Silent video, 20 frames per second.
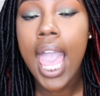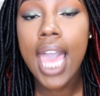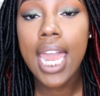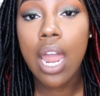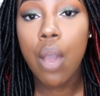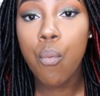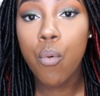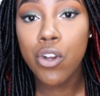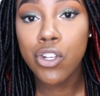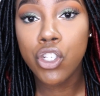and
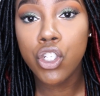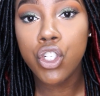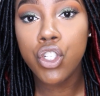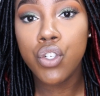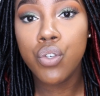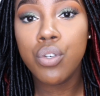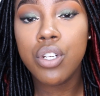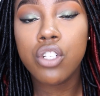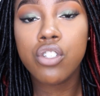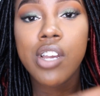I want
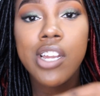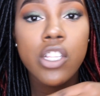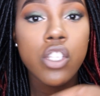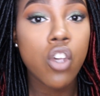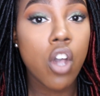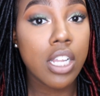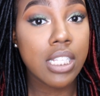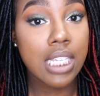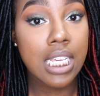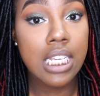you to try to
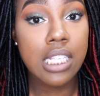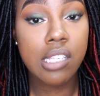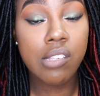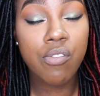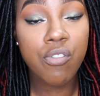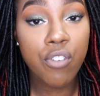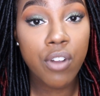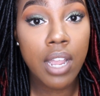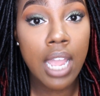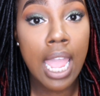talk to his
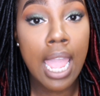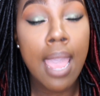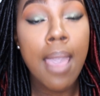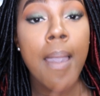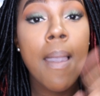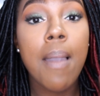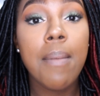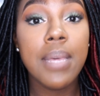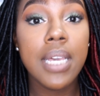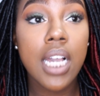friend,
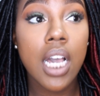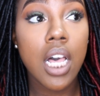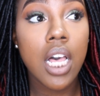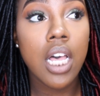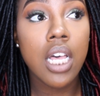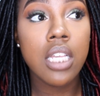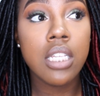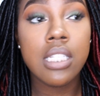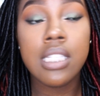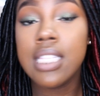
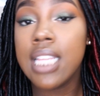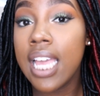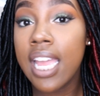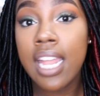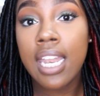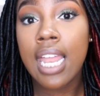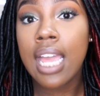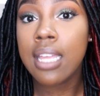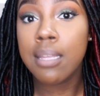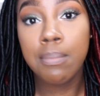because
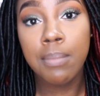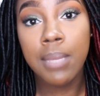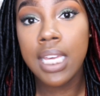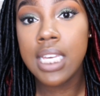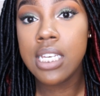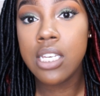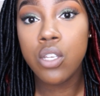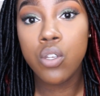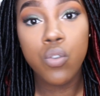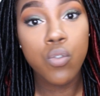then, like,
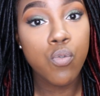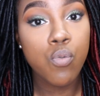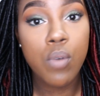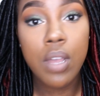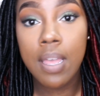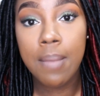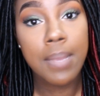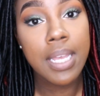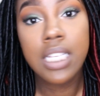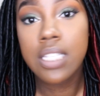me, you,
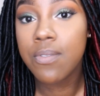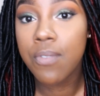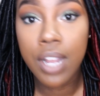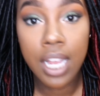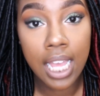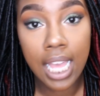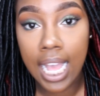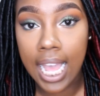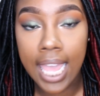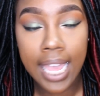him, and his
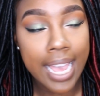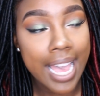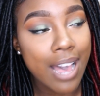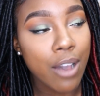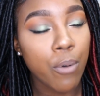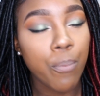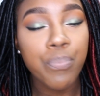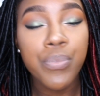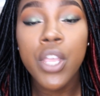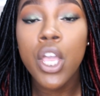friend can hang
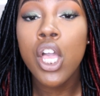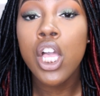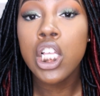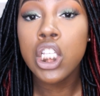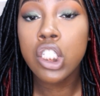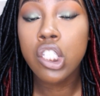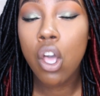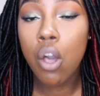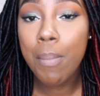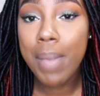out.
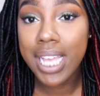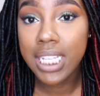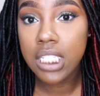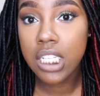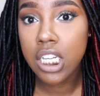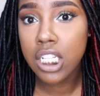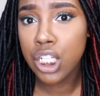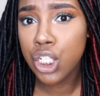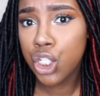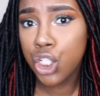So
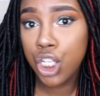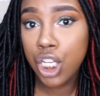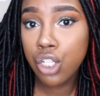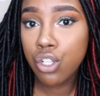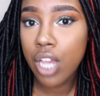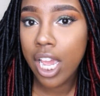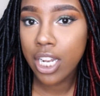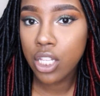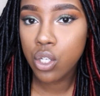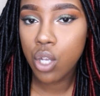basically, she
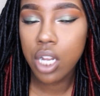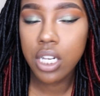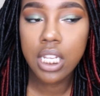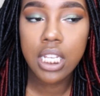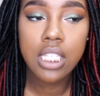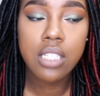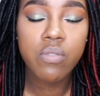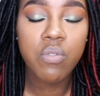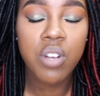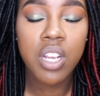tried to talk to
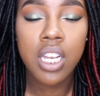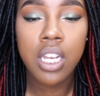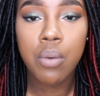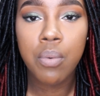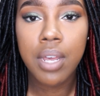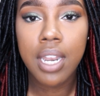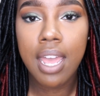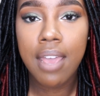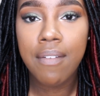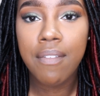his friend and
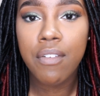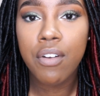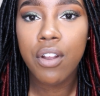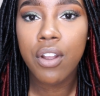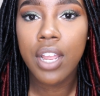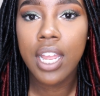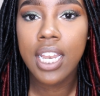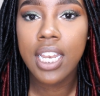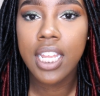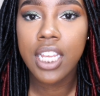whatever,
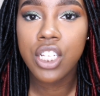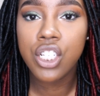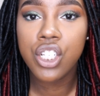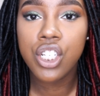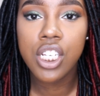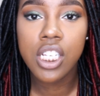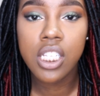and then